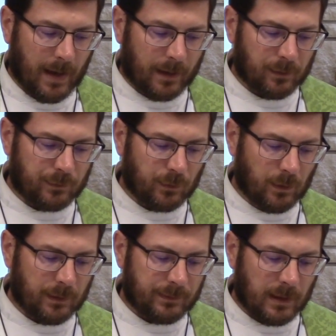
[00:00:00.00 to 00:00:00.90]
And as
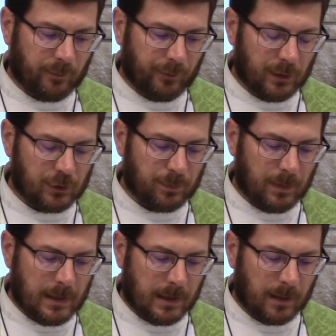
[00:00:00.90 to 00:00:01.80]
soon as he had finished
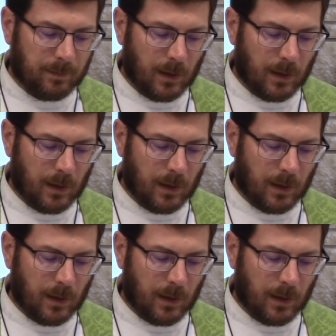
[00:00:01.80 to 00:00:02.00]
speaking,